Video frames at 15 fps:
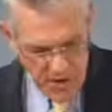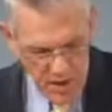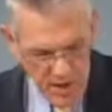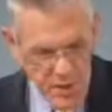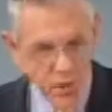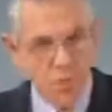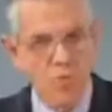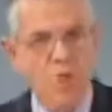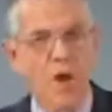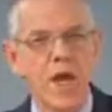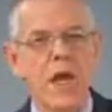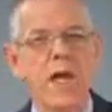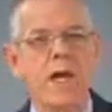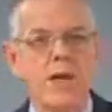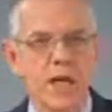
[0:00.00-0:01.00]
the
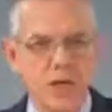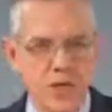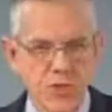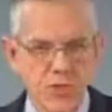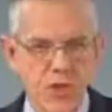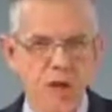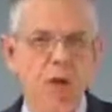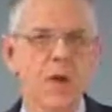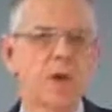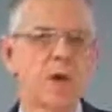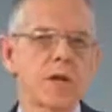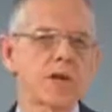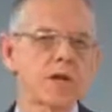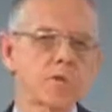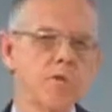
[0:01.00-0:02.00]
range that I would
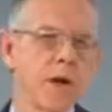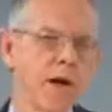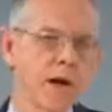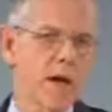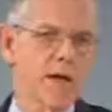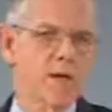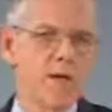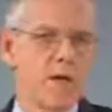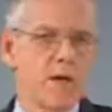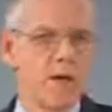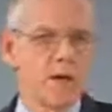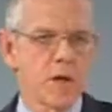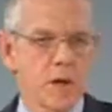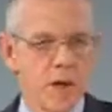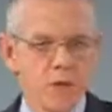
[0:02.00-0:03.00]
expect
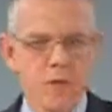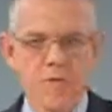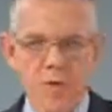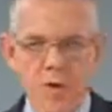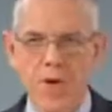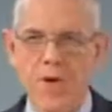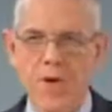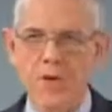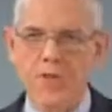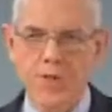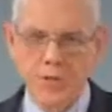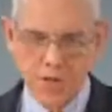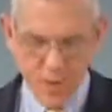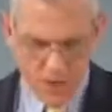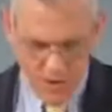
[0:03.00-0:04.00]
climate
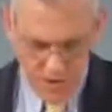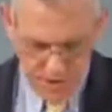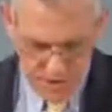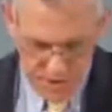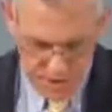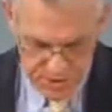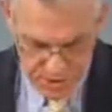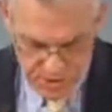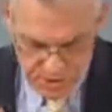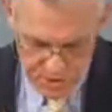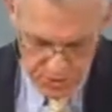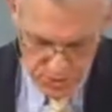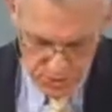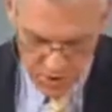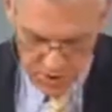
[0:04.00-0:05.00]
variation to, to work